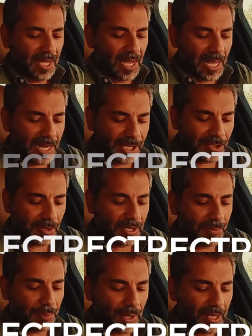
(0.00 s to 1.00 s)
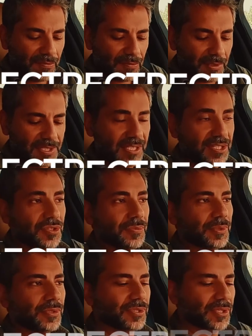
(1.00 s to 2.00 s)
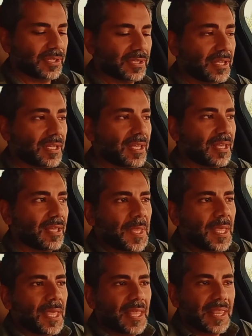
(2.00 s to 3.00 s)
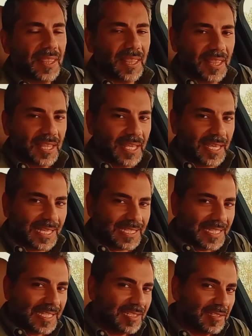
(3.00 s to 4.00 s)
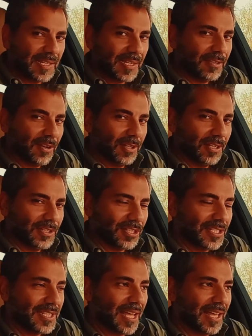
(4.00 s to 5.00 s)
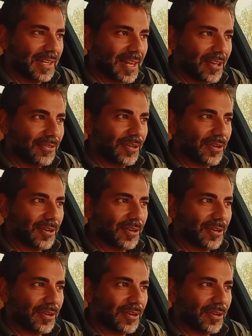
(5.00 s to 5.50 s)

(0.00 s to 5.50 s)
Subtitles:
Electronic brake force distribution. It's these technologies that allow the